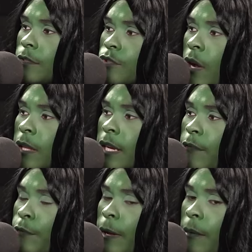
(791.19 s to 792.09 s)
strongly
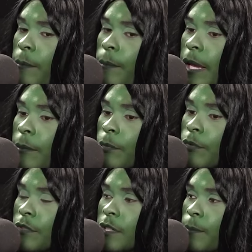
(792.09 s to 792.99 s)
enough about Babe
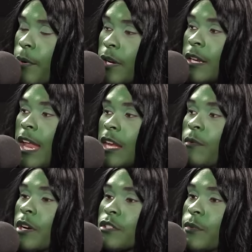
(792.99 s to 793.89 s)
Ruth to put it
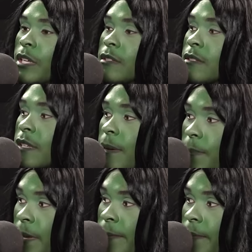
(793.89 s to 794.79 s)
anywhere, so we can
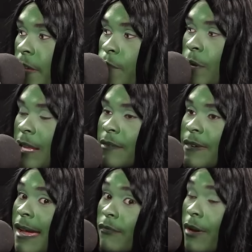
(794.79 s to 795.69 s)
skip it if you guys have
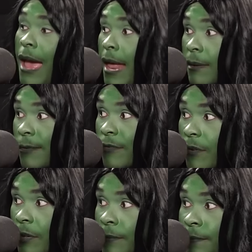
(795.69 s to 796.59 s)
never had it. Before.
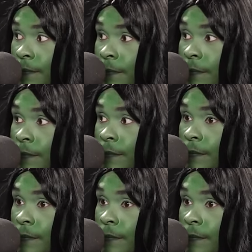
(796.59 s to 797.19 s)
Yeah, yeah, we can. I, I don't